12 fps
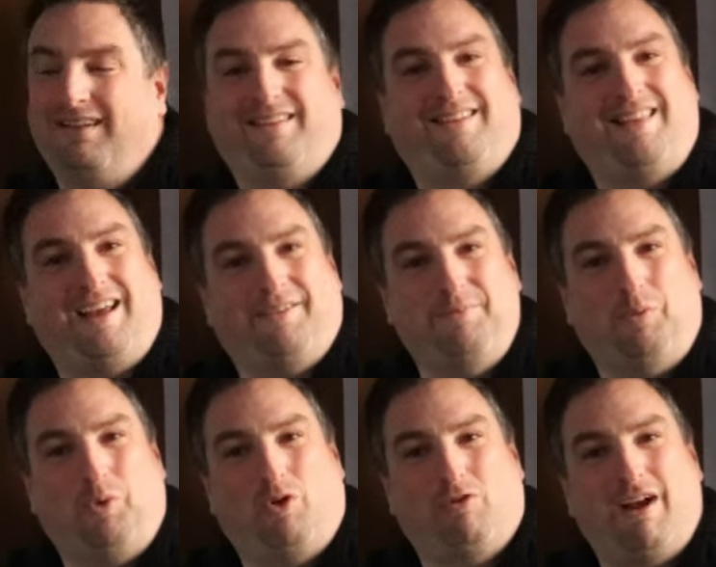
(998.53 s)
So that's my
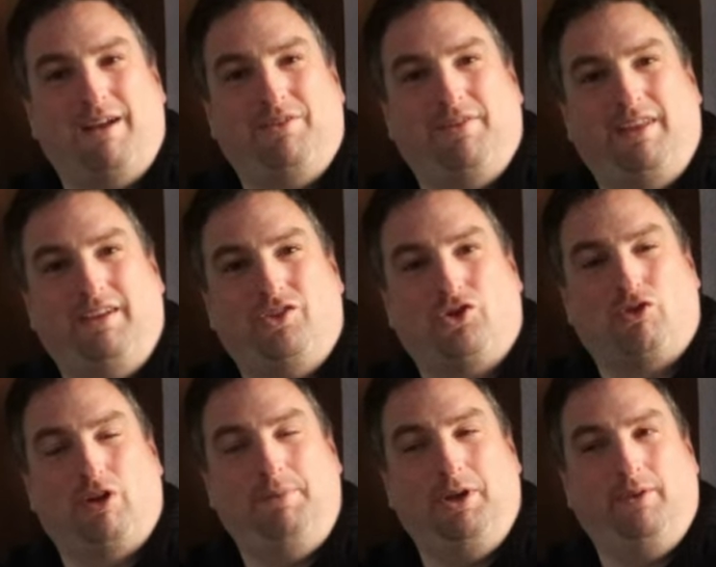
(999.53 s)
walk round of this
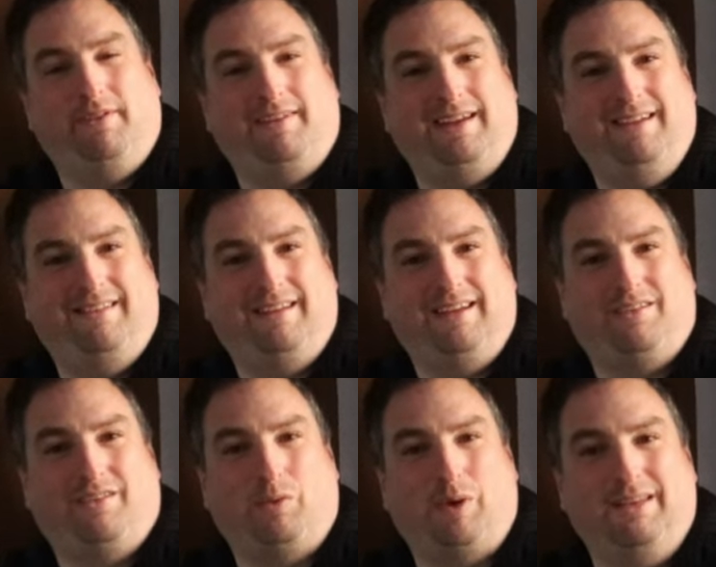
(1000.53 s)
Tribute
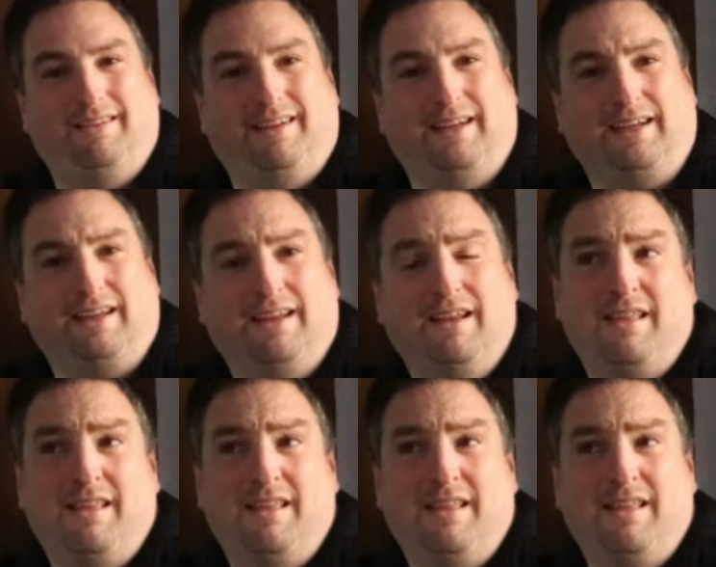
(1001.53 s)
T620.